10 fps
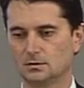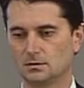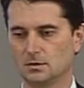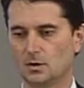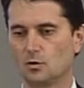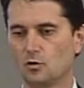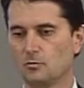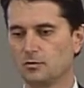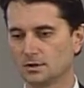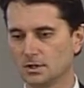a lot of
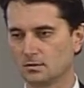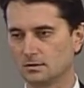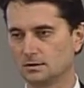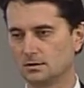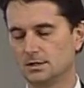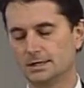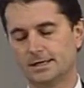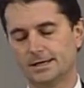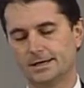pain and many